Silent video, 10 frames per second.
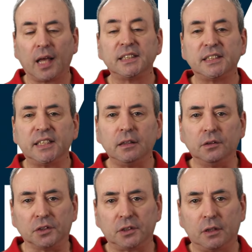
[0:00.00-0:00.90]

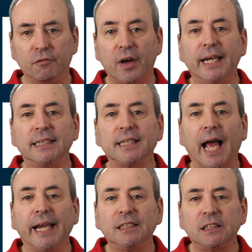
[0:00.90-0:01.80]
Stillness conveys
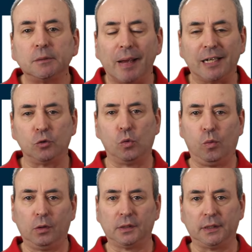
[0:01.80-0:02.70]
a special
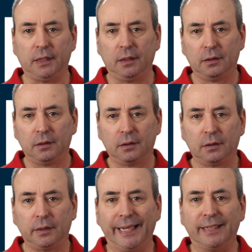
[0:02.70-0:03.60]
quality
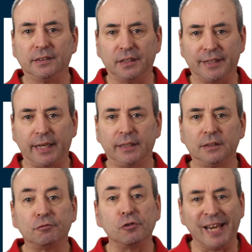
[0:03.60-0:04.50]
in
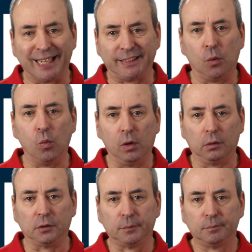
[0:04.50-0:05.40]
today's frenetic
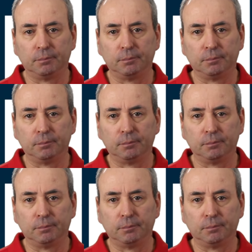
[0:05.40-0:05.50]
world.